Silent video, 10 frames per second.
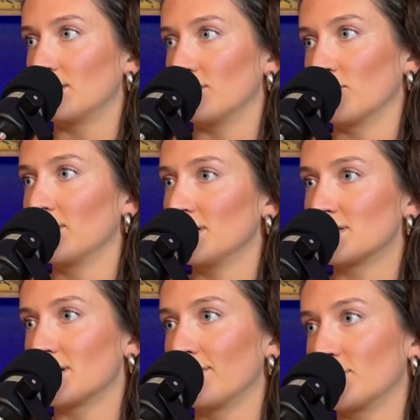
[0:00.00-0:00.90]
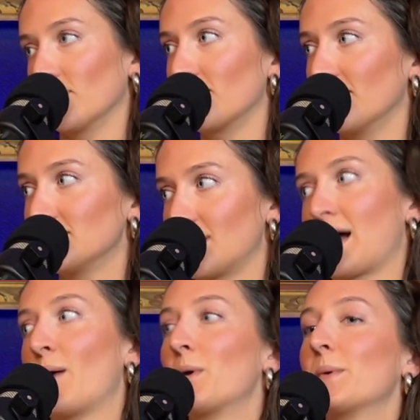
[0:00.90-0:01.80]
learn this stuff to learn it. It's like,
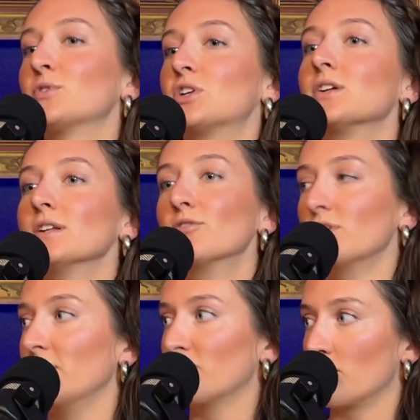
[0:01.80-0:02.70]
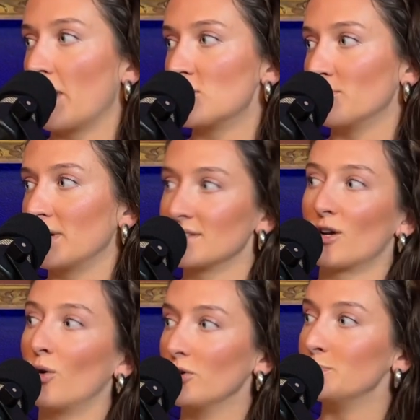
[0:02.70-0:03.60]
I want to be able to deliver the information because
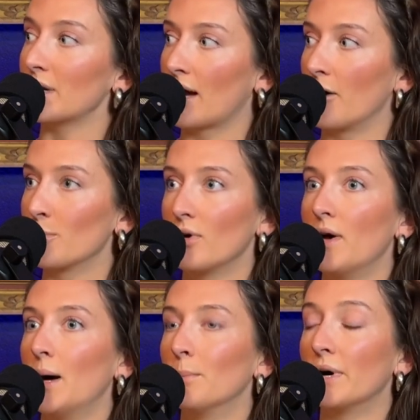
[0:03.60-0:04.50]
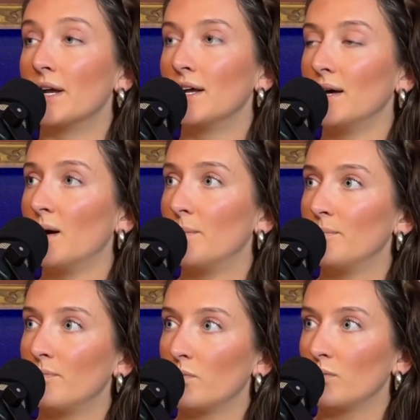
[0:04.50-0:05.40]
that holds me accountable. But
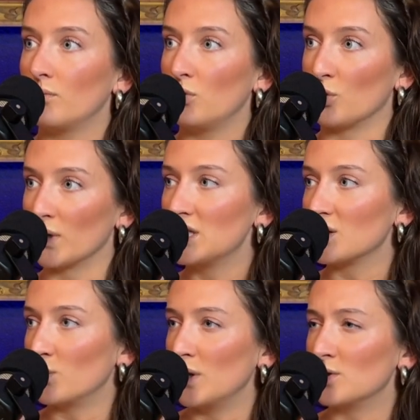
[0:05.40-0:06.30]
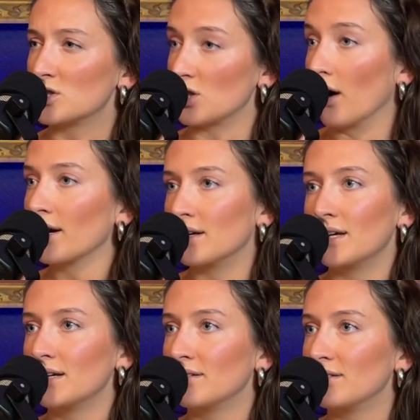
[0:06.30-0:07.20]
the reason we started
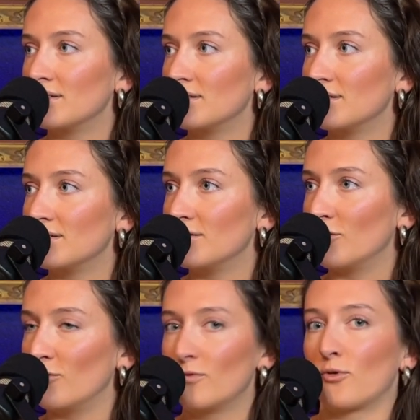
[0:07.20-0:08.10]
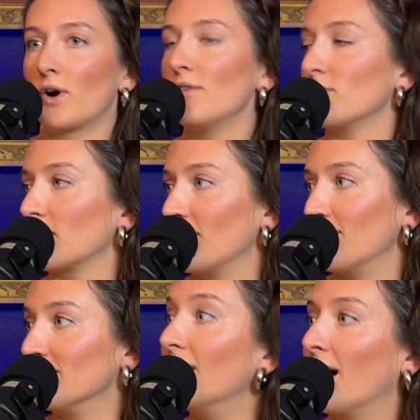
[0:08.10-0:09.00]
it forever
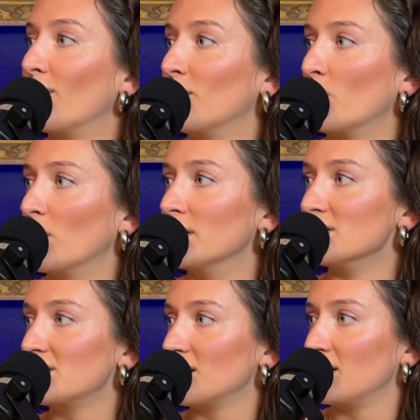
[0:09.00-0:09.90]
ago now was